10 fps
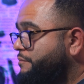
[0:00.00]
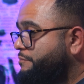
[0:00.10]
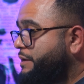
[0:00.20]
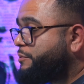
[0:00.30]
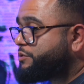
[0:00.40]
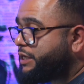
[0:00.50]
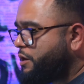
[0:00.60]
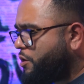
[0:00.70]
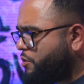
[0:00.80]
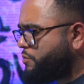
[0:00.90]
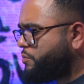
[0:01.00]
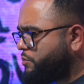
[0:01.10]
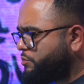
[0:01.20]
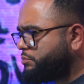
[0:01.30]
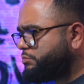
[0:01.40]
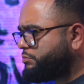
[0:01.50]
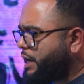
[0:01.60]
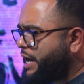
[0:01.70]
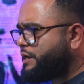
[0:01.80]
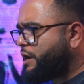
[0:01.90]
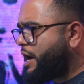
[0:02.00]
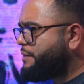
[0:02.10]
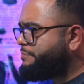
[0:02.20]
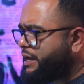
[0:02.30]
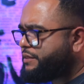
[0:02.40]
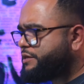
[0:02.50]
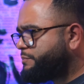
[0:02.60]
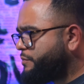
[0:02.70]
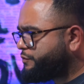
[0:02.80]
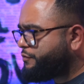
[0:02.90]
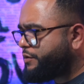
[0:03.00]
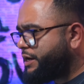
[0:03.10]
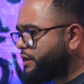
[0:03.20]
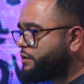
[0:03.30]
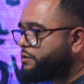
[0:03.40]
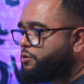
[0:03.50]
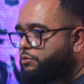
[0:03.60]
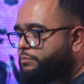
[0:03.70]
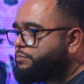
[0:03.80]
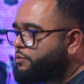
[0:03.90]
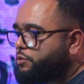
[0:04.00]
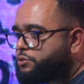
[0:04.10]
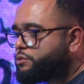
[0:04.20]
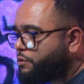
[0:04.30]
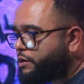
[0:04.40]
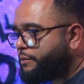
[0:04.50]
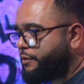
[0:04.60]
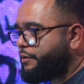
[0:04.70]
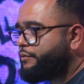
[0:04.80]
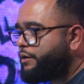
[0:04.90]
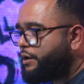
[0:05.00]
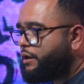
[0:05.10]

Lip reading: people say, oh, well, I pay this much for a haircut. Cool story, bro.